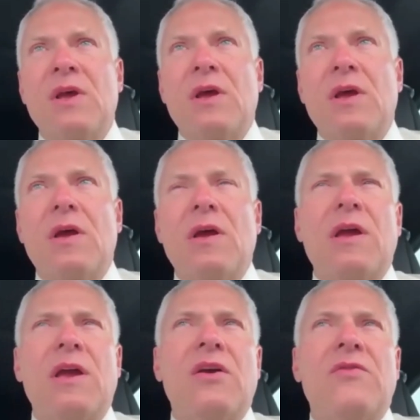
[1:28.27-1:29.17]

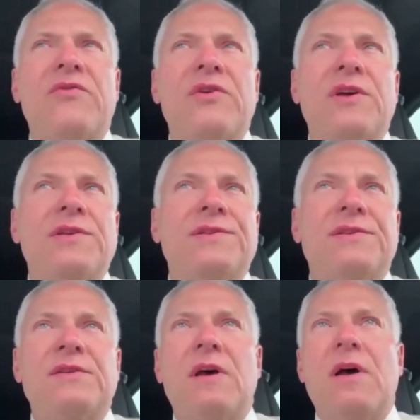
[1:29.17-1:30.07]
If
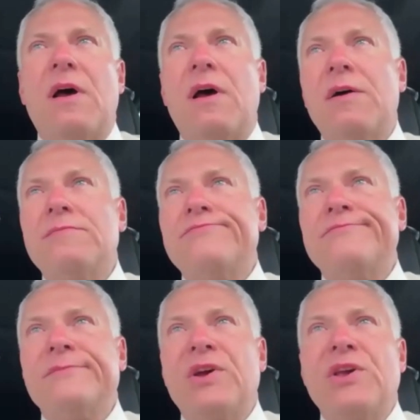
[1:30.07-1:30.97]
it's
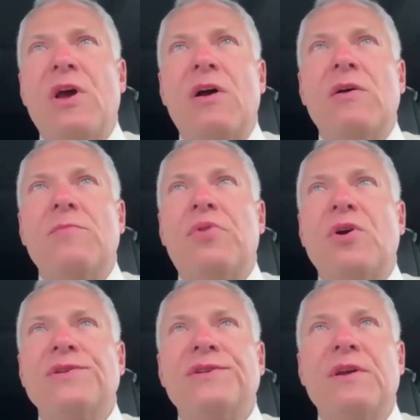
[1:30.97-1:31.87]
a young
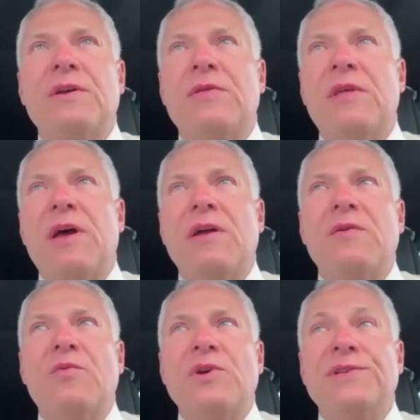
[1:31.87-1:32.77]
person that
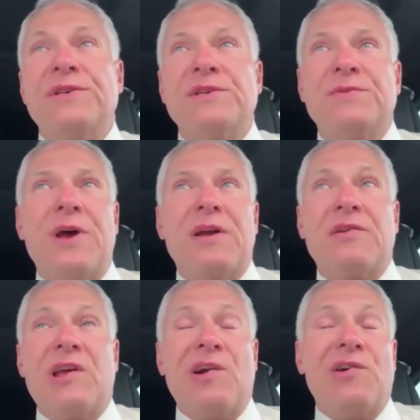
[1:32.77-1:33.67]
we
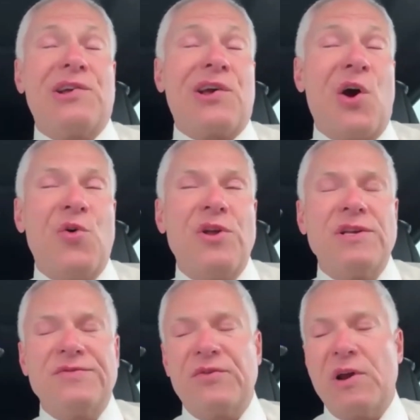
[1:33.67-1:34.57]
suspect
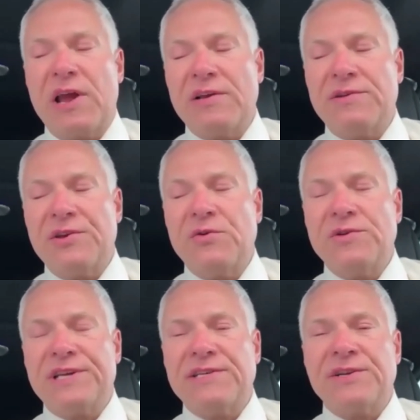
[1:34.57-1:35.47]
keratoconus, to
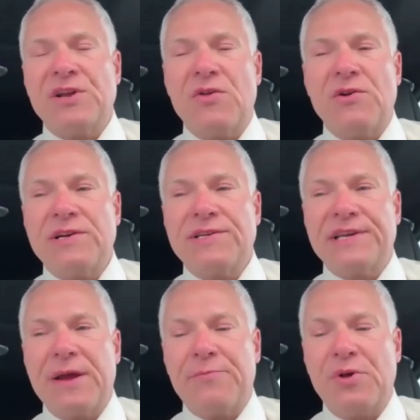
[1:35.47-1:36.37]
use as another
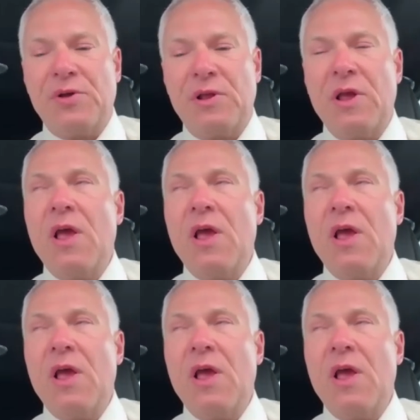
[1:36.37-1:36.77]
example,